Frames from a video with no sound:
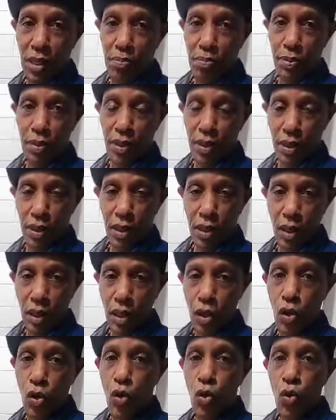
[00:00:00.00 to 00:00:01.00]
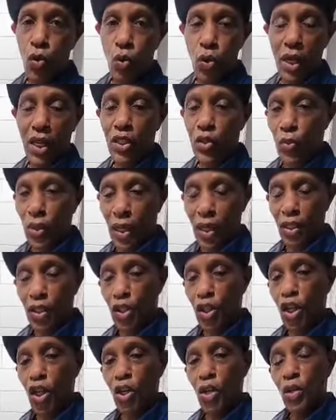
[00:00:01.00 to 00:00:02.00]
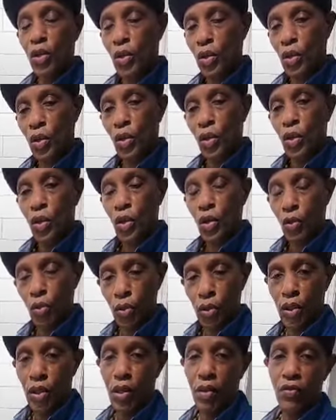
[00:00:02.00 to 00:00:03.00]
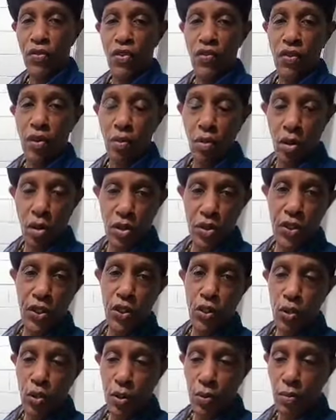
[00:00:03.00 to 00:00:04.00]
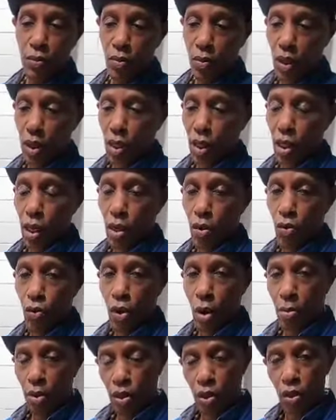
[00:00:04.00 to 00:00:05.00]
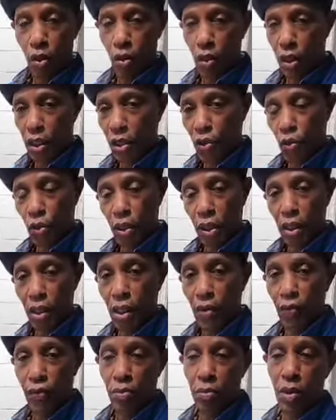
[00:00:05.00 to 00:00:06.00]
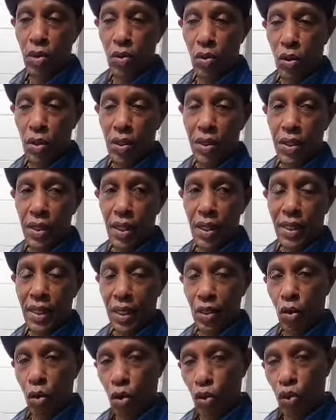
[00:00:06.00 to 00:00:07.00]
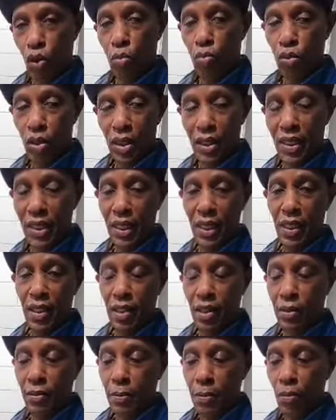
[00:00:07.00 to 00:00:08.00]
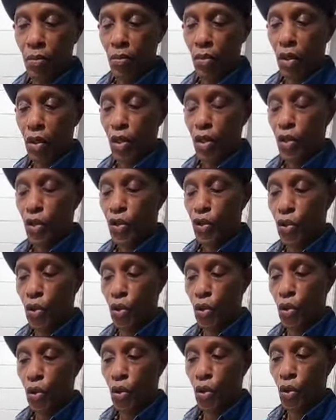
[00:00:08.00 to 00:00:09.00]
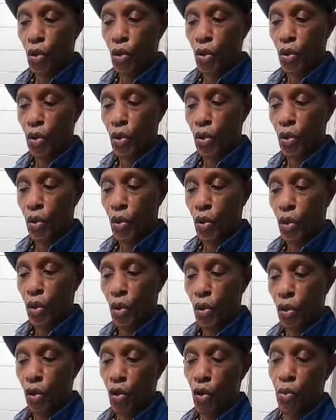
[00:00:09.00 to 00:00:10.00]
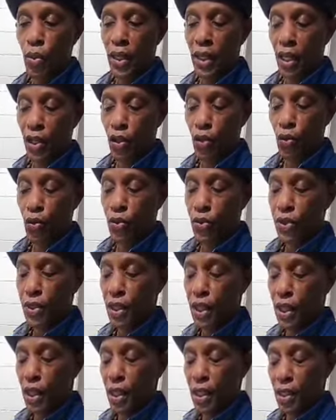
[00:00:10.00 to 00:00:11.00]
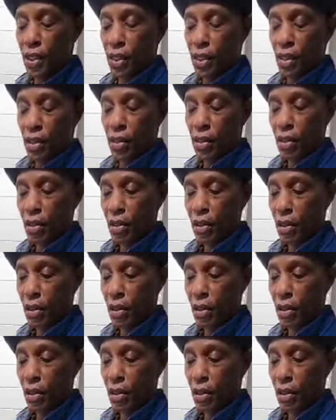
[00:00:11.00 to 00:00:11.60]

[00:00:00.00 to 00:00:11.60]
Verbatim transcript: people, old as well as young, who is suffering from osteo. Rheumatoid is totally different because it's an autoimmune disease so although we can use these